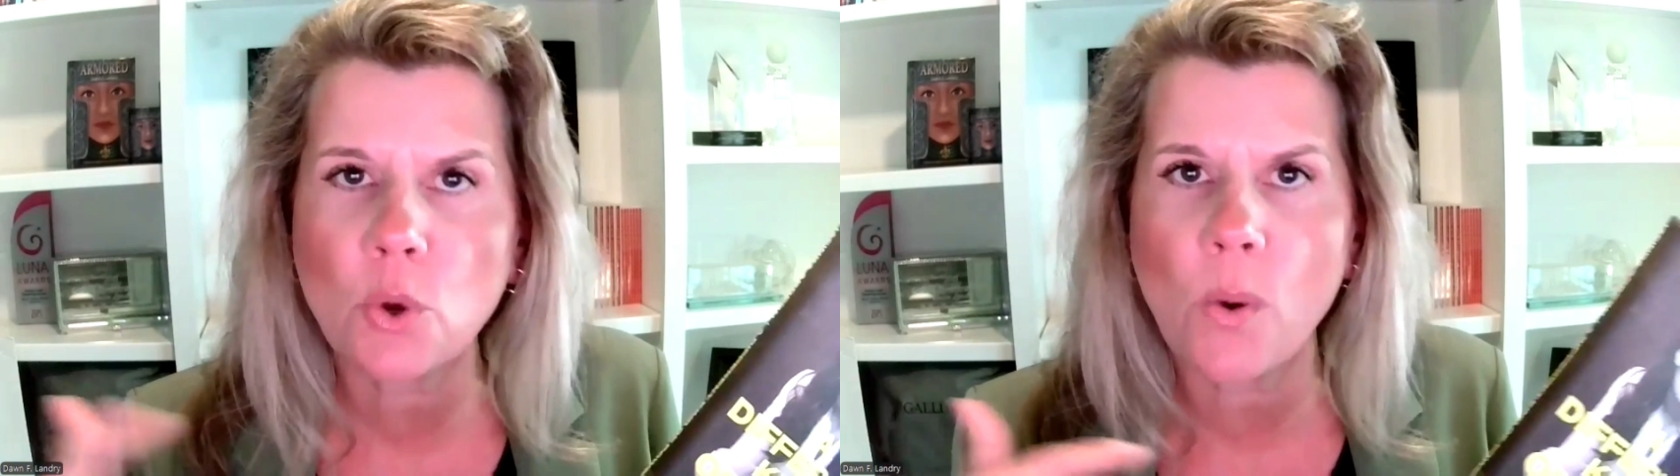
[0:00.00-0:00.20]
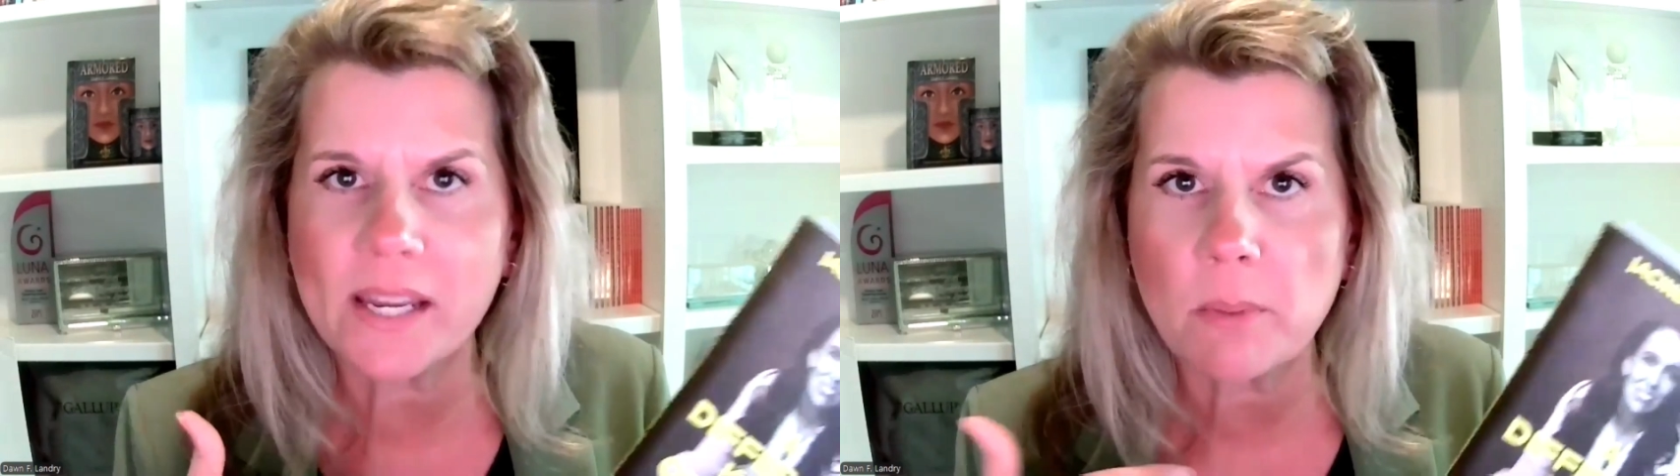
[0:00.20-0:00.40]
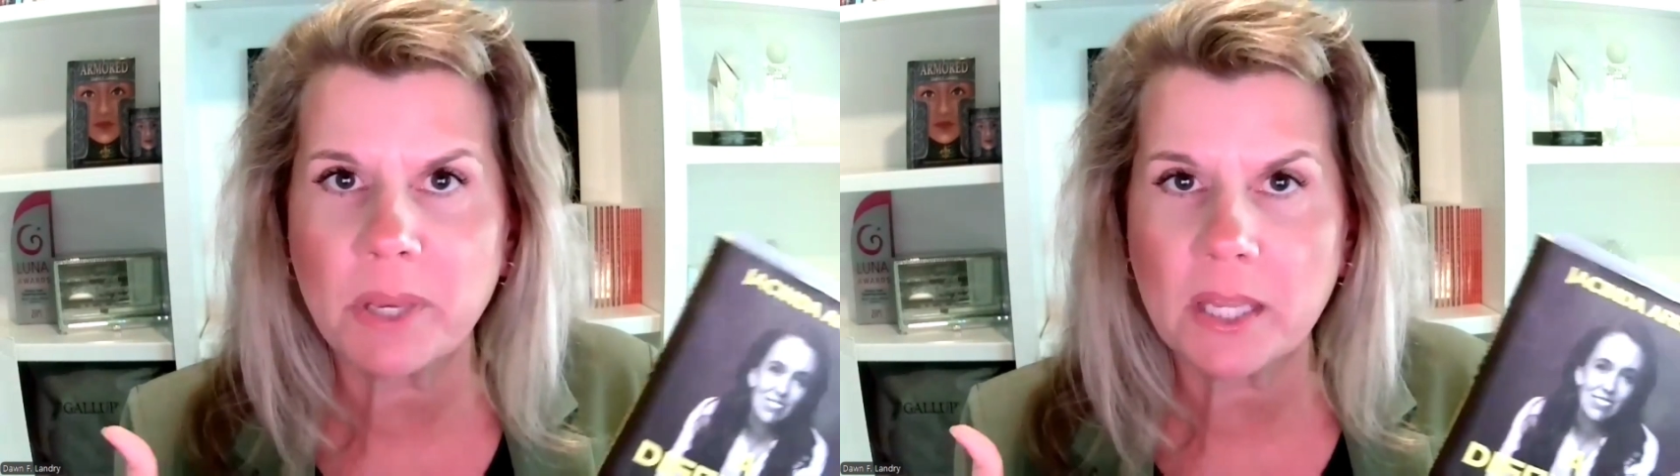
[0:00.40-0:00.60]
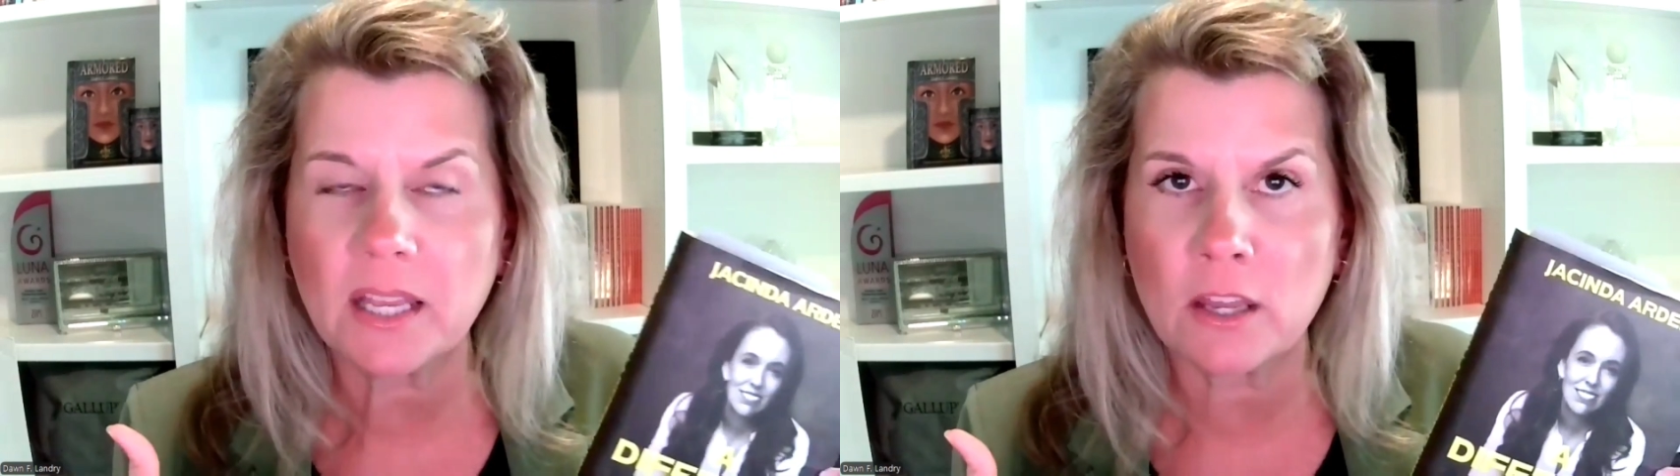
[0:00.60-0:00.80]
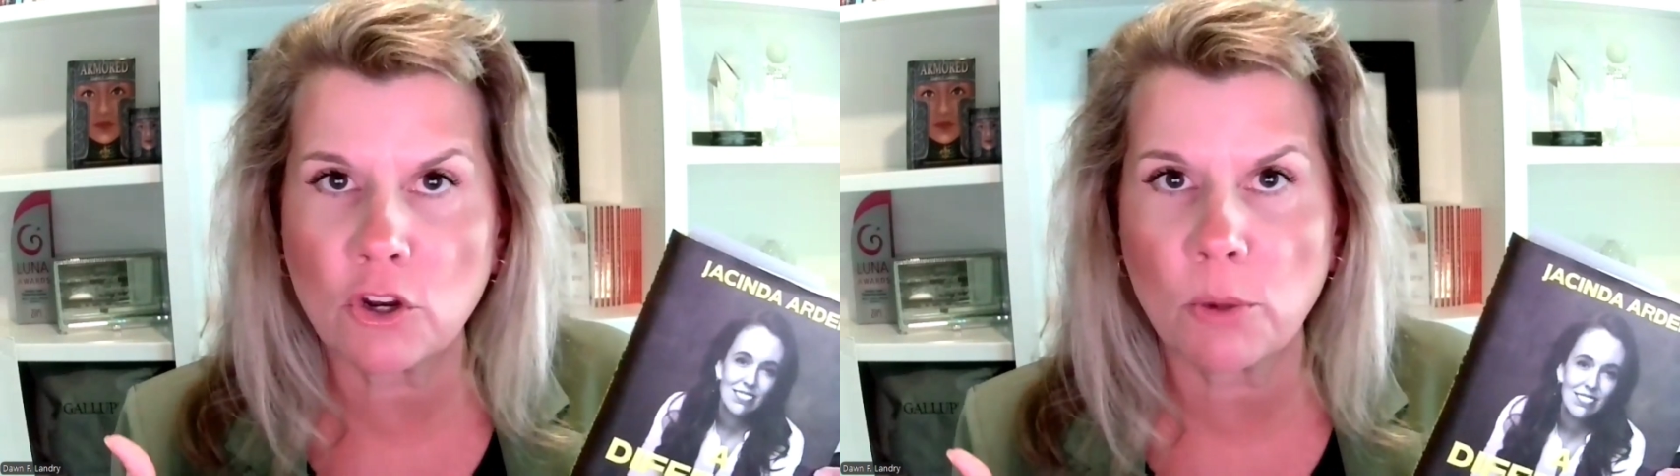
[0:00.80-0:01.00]
quite a bit
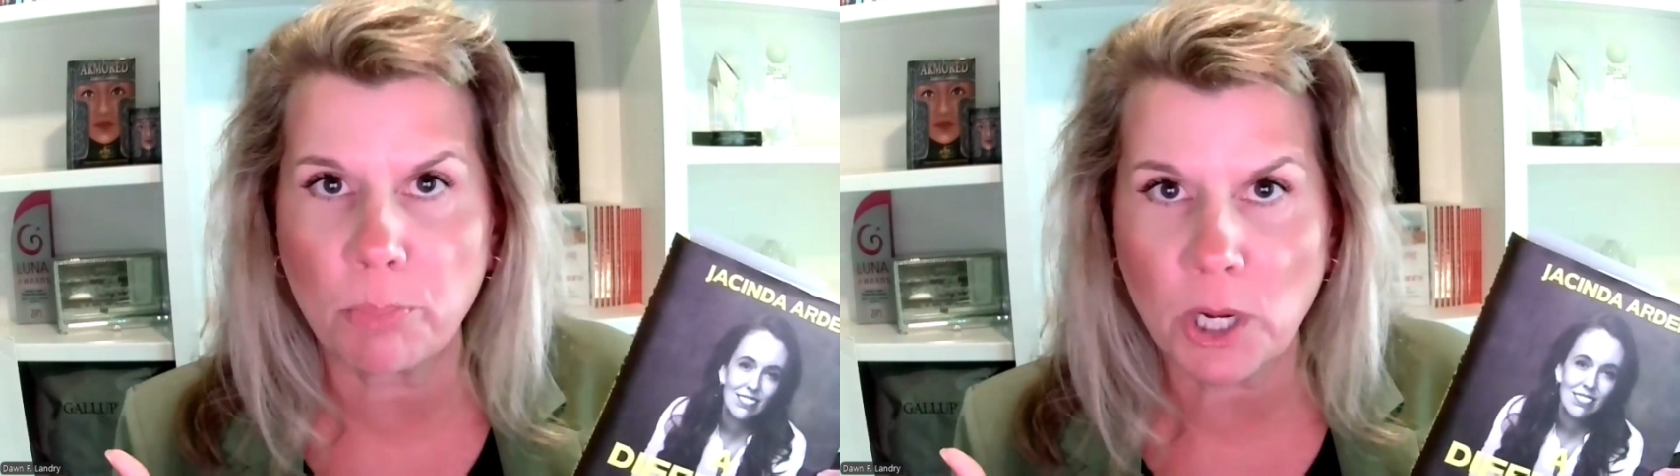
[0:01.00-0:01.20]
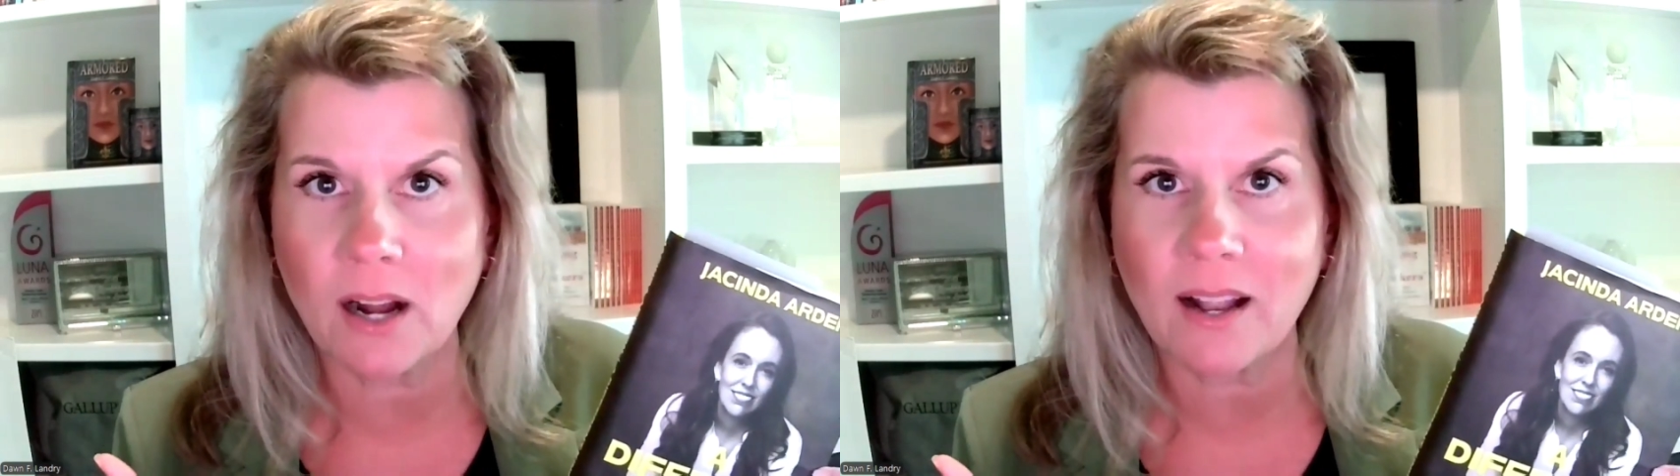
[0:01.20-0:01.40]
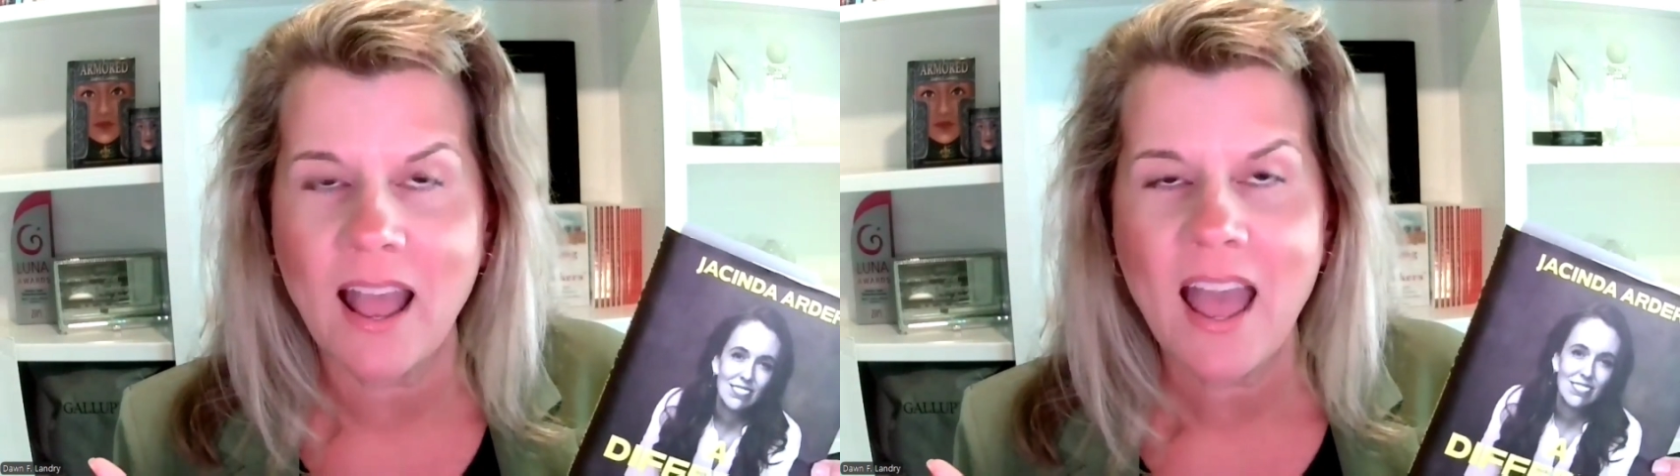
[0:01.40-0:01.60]
in her book.